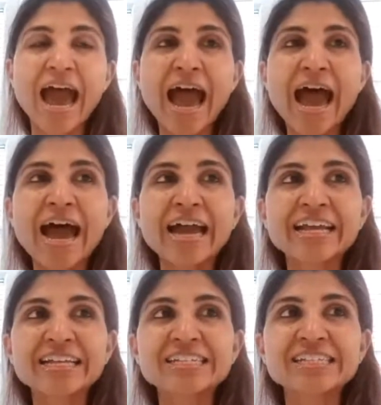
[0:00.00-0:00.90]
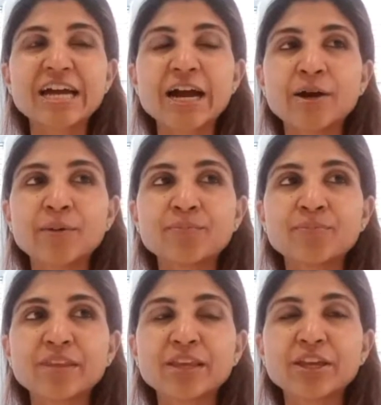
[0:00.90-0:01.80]
And, um,
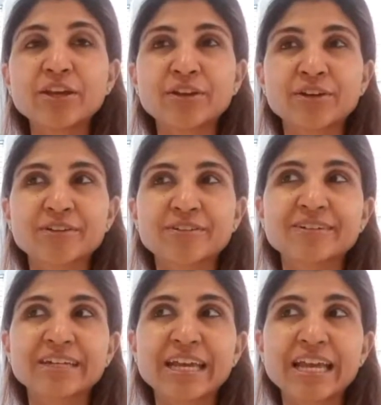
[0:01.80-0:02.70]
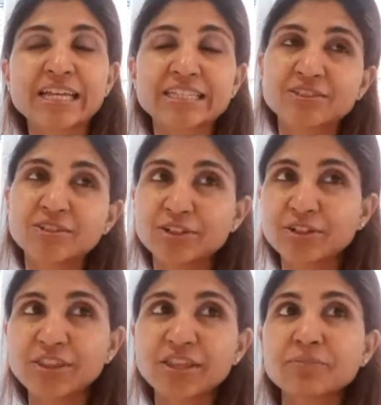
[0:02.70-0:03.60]
you know, it's not a
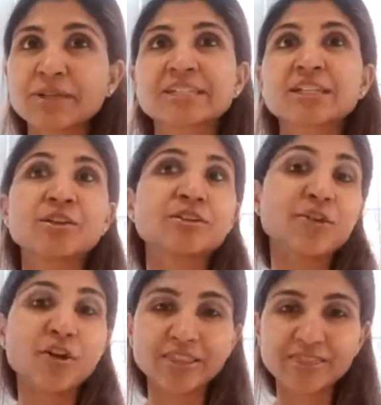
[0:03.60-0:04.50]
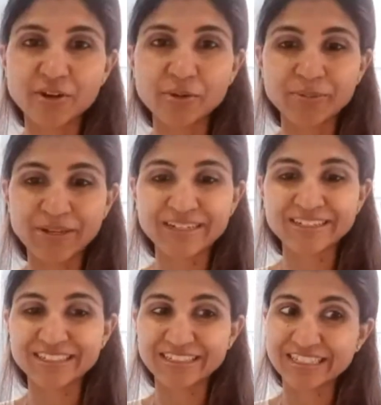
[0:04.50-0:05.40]
new thing because a lot of art
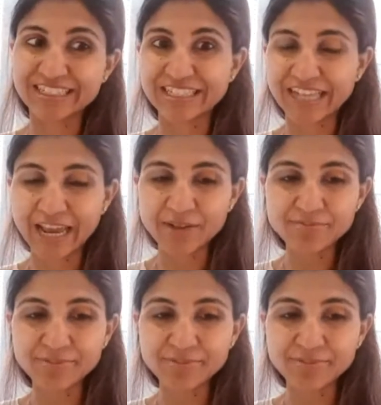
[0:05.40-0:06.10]
therapy does the same.